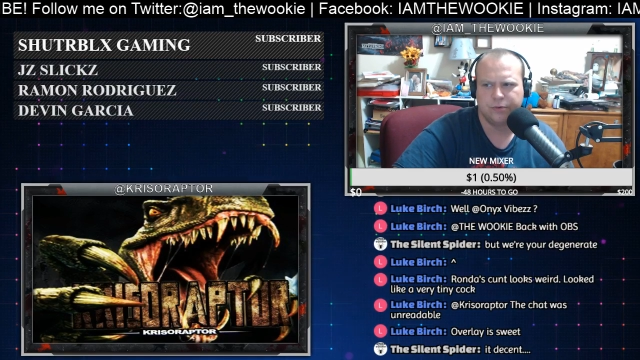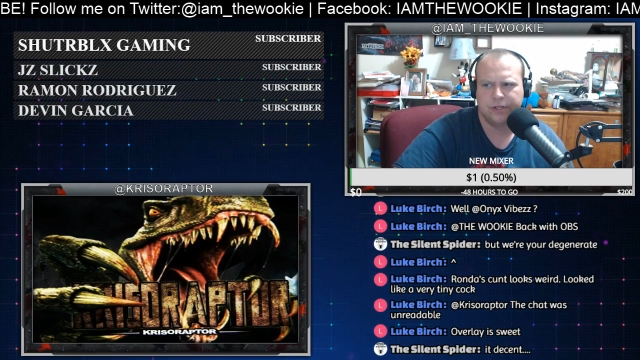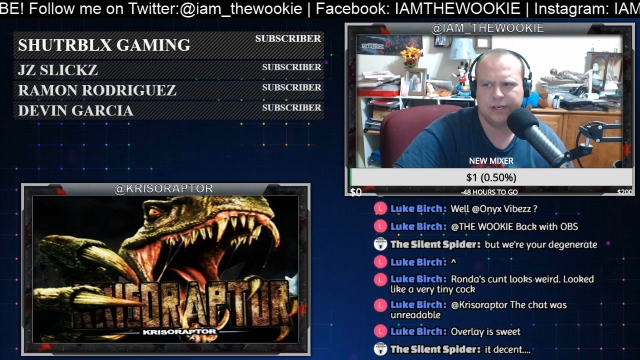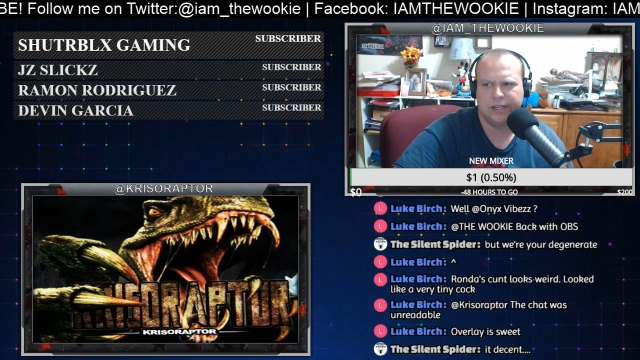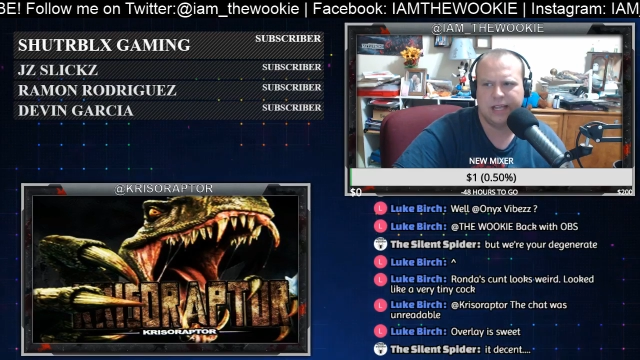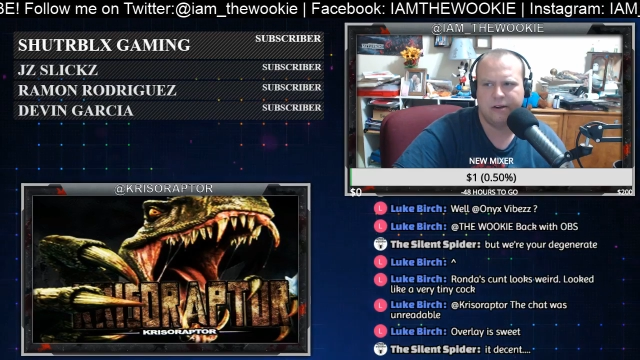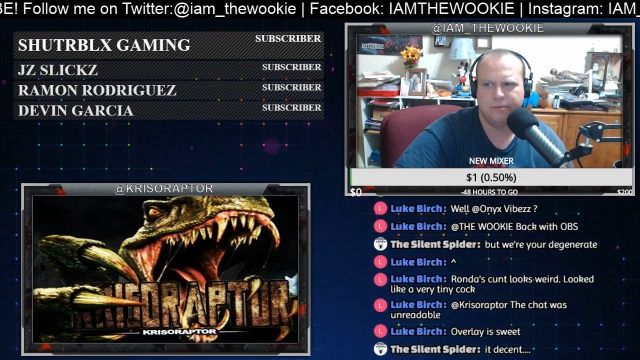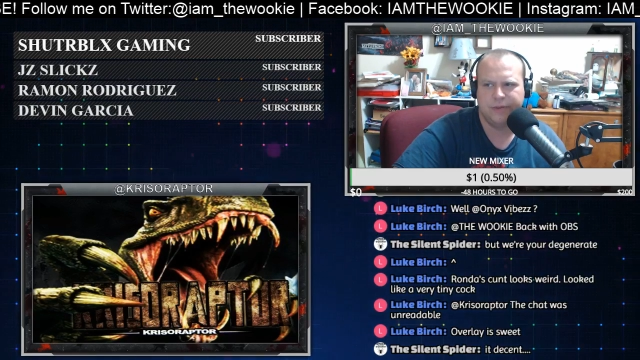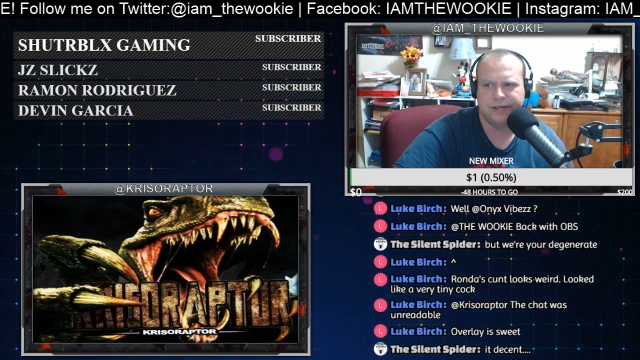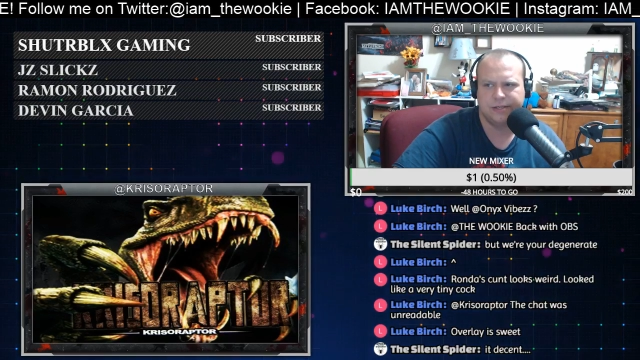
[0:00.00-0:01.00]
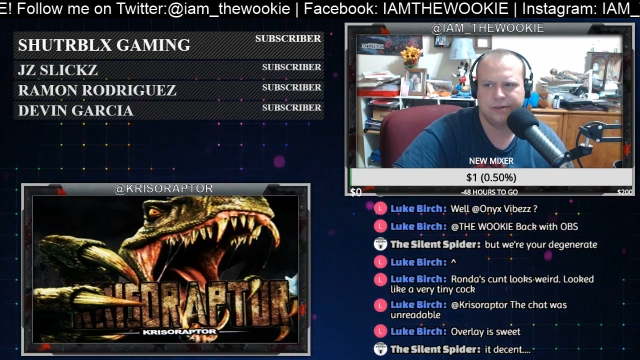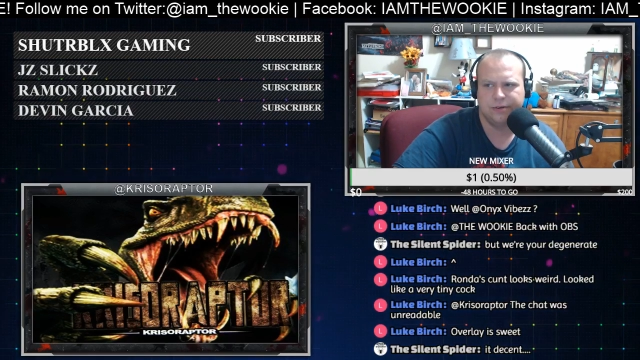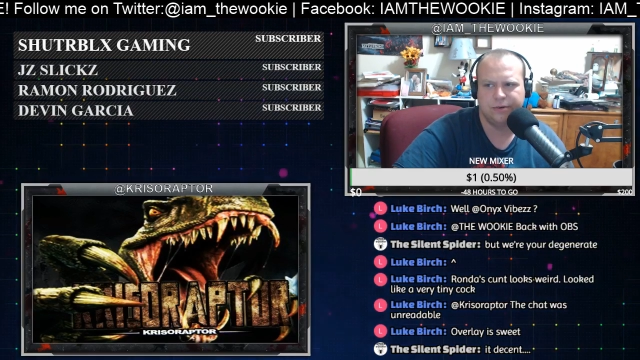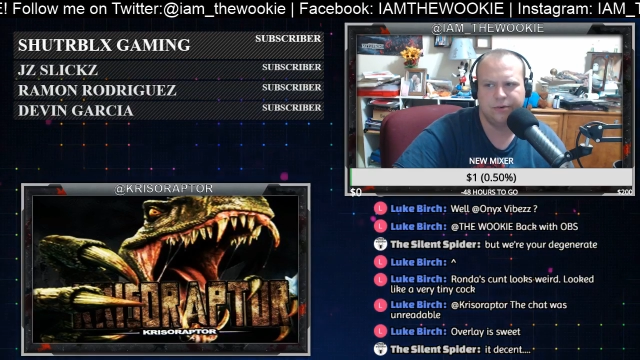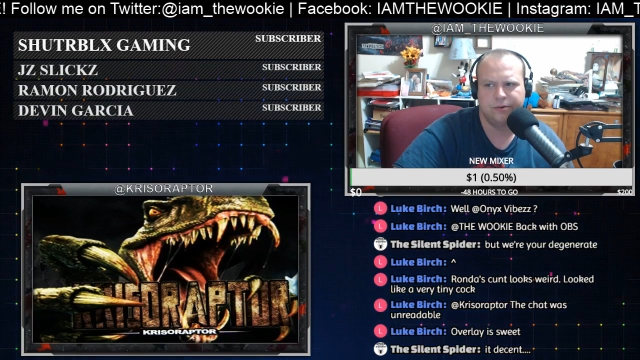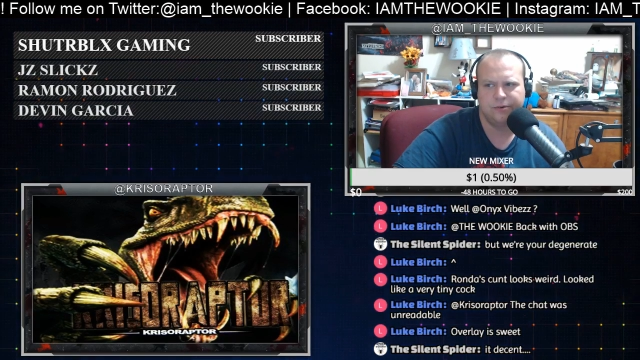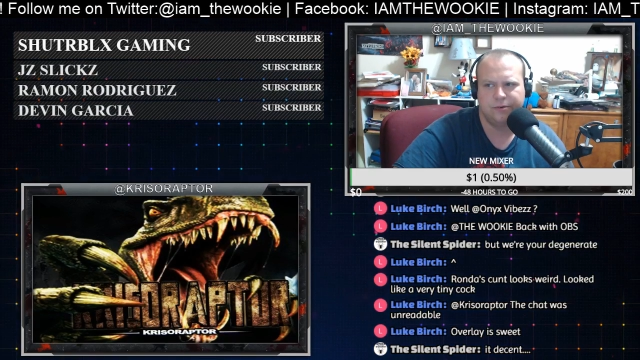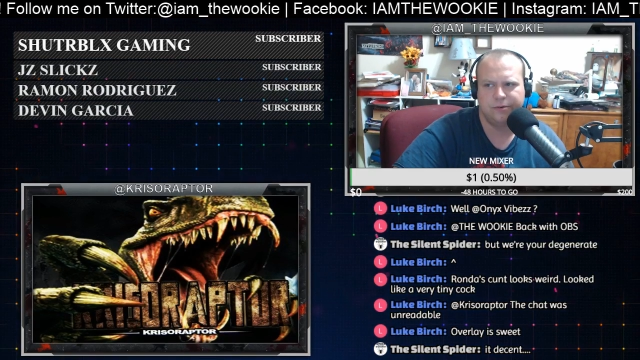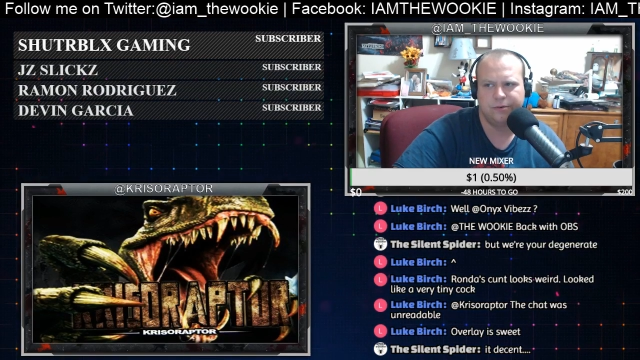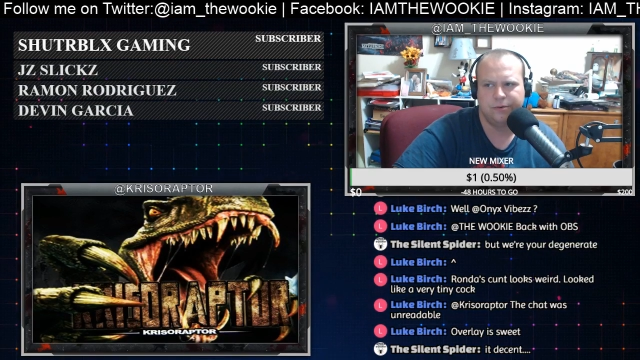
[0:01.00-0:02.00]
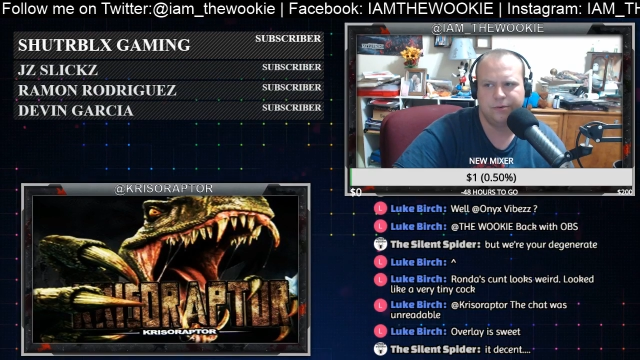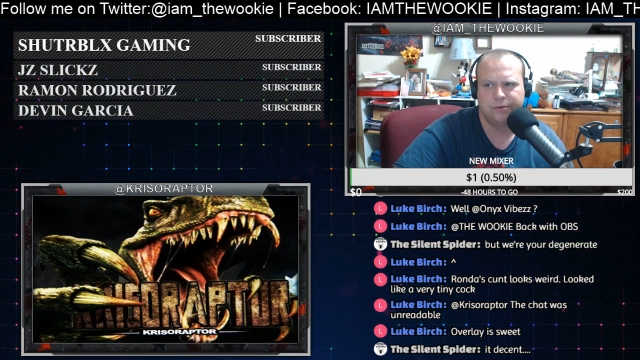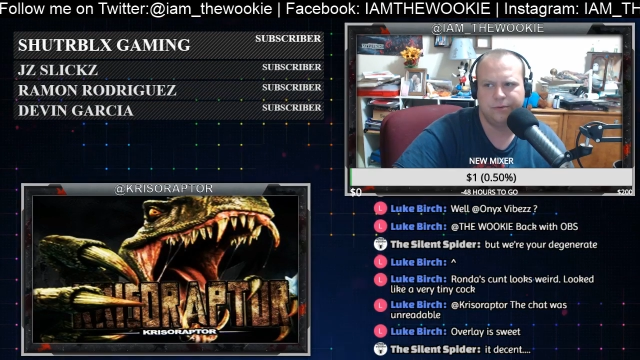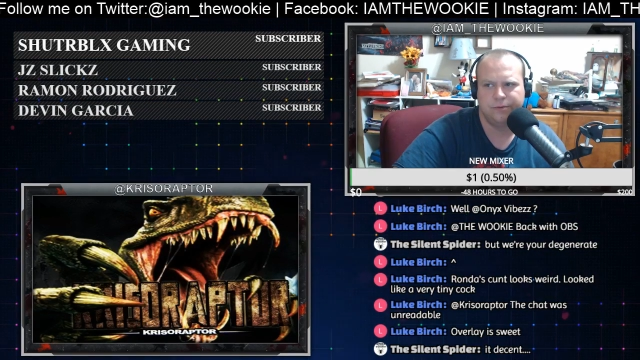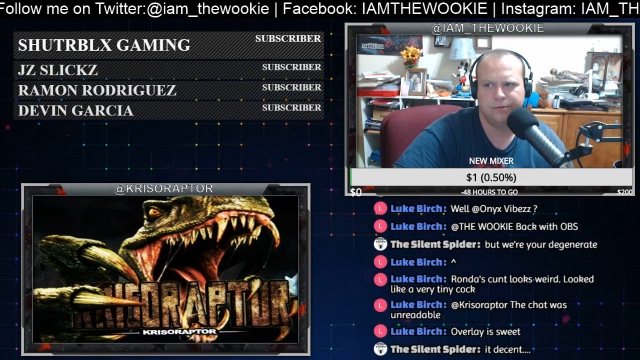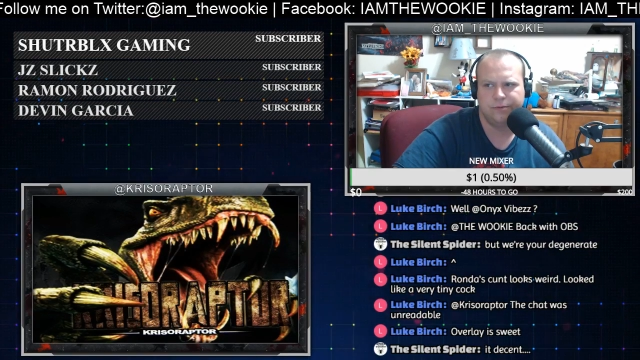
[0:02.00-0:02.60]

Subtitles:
really allowed me to